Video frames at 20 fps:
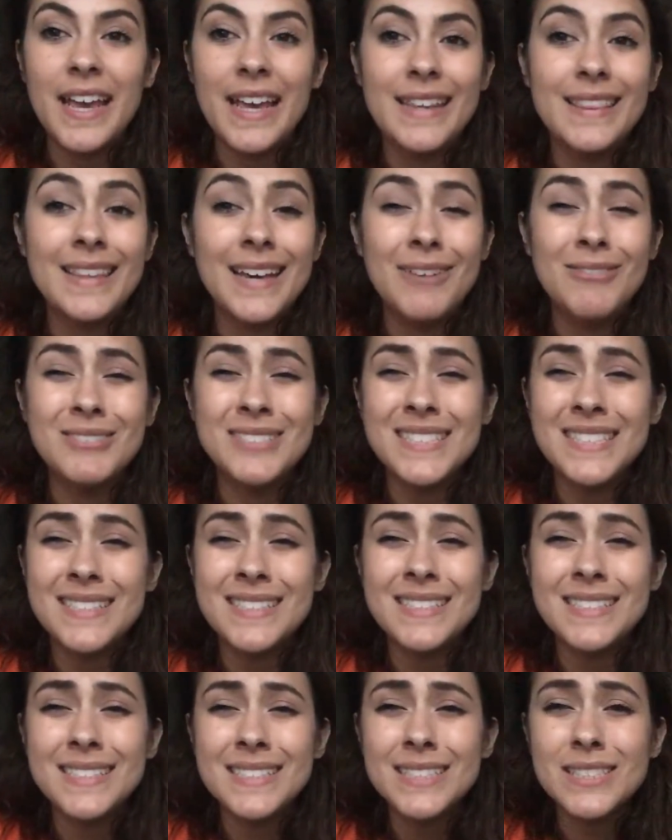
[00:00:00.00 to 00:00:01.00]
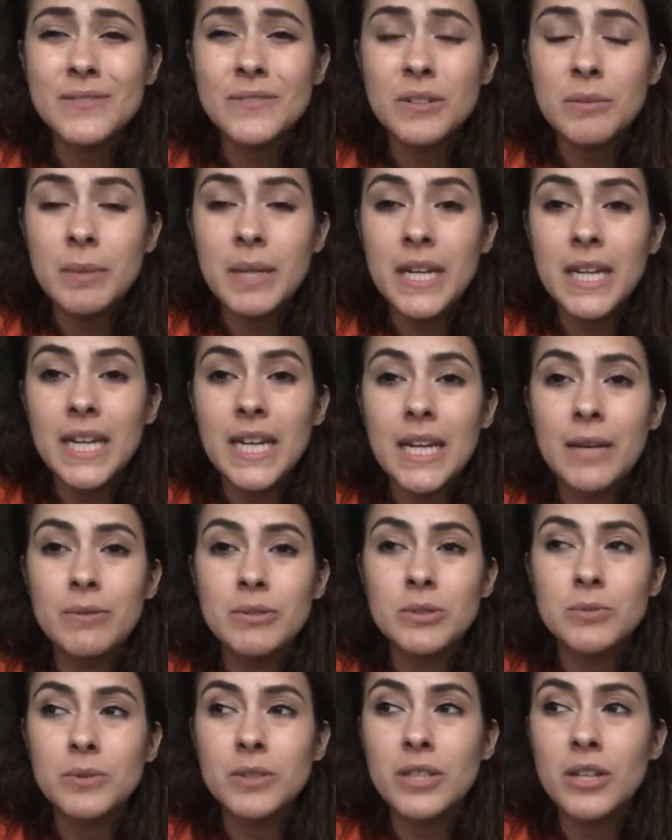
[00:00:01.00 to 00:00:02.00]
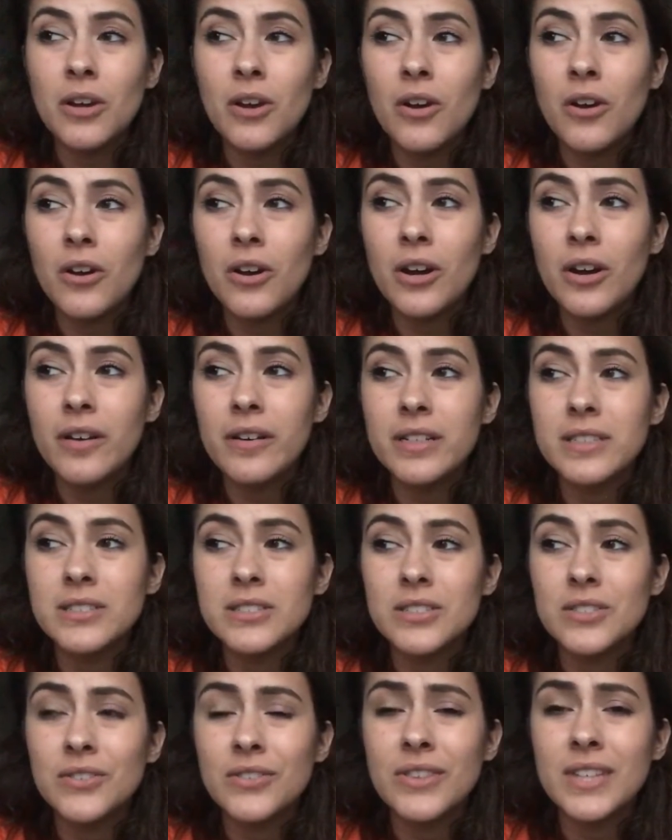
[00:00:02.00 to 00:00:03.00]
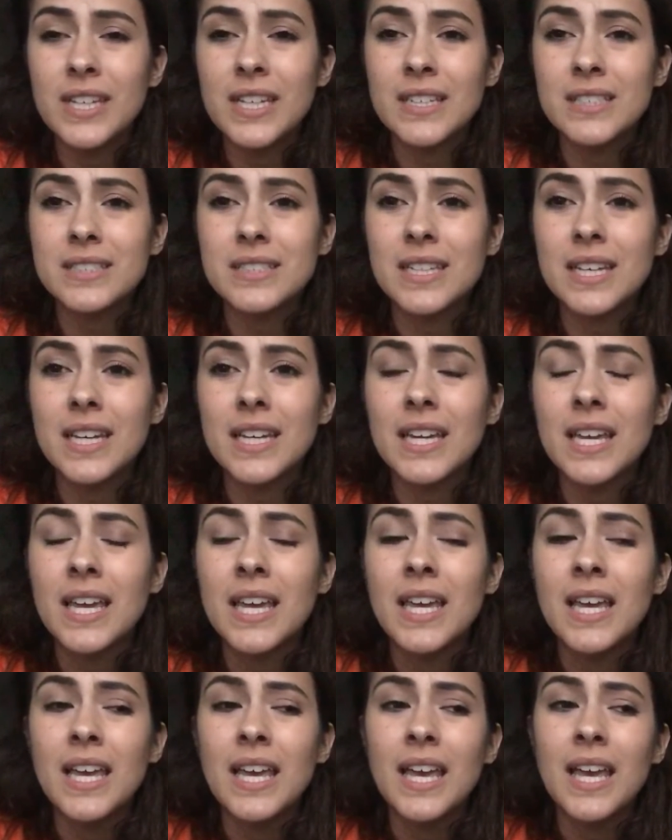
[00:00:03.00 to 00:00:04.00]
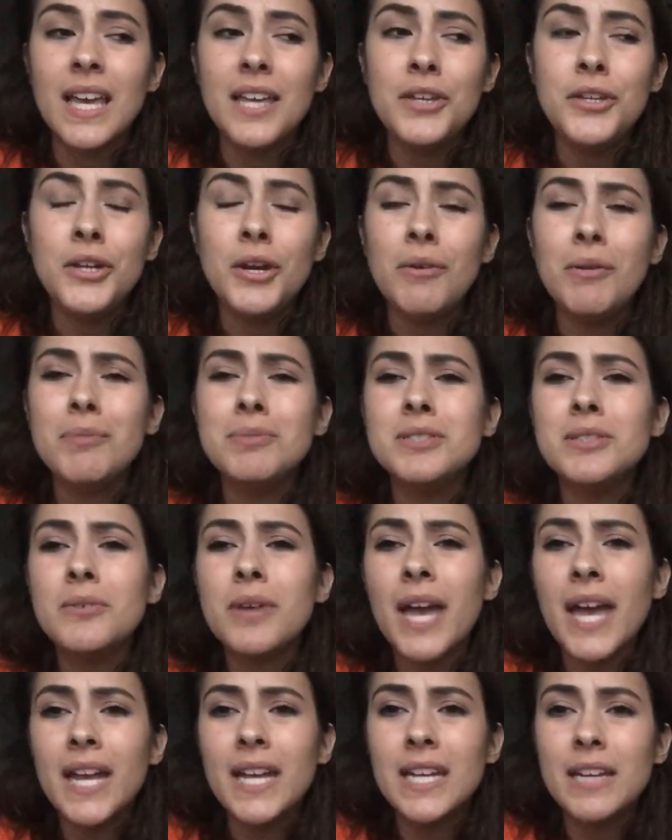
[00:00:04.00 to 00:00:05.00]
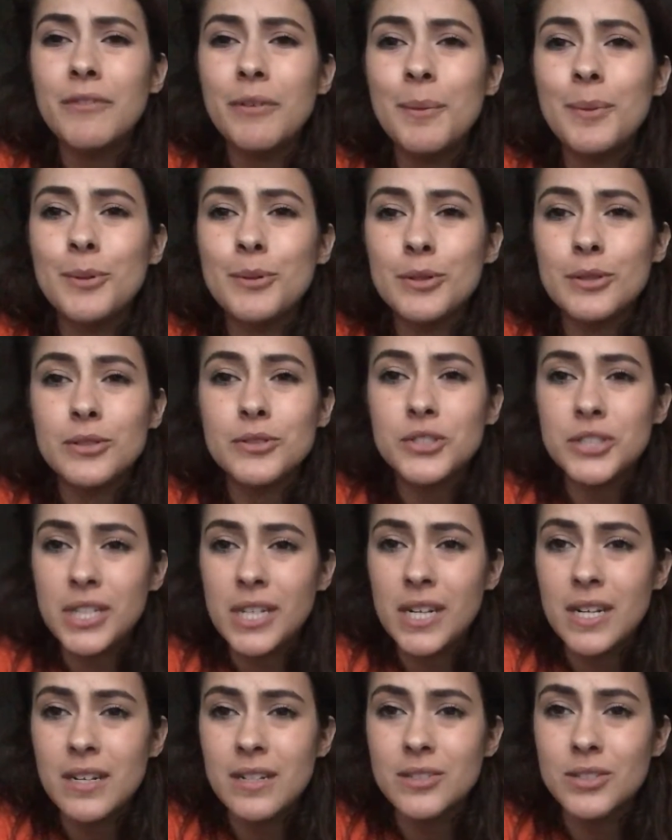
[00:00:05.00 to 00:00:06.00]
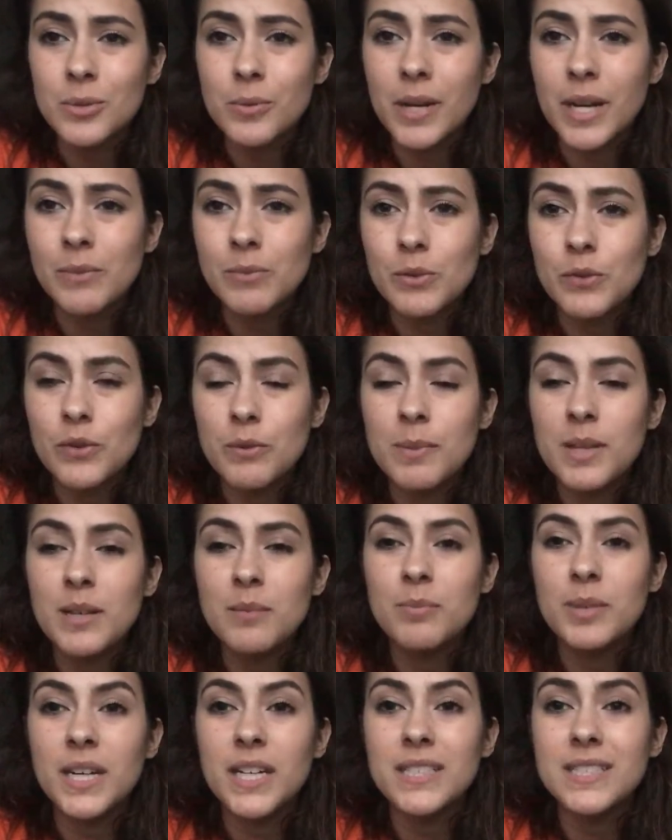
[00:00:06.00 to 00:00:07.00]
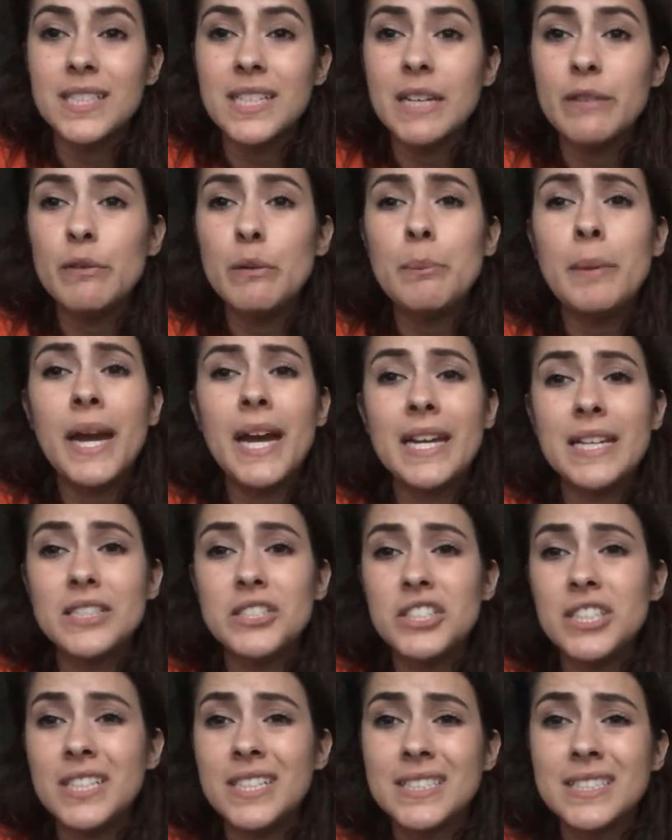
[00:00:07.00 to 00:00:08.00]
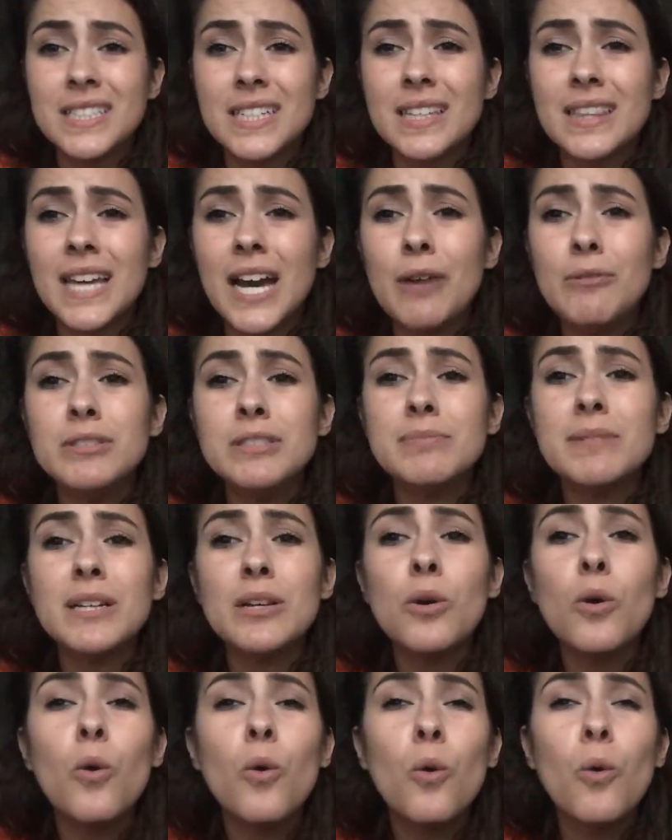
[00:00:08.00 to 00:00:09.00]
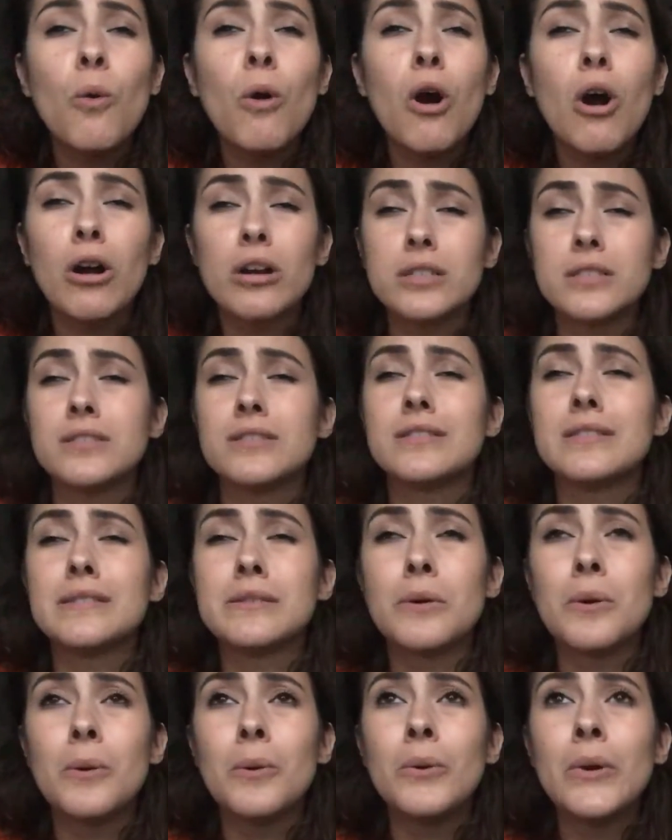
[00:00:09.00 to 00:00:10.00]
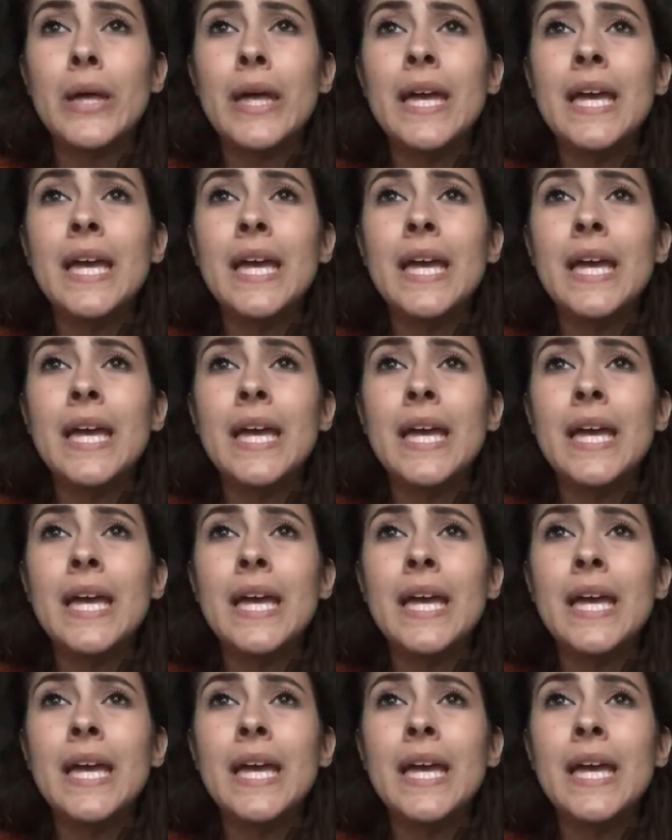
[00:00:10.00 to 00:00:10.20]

and that was the easiest for me. It was really hard in certain things, like, it was okay to give up a grilled cheese or whatever for me, but to give up mac and cheese, like, that was my whole heart and soul.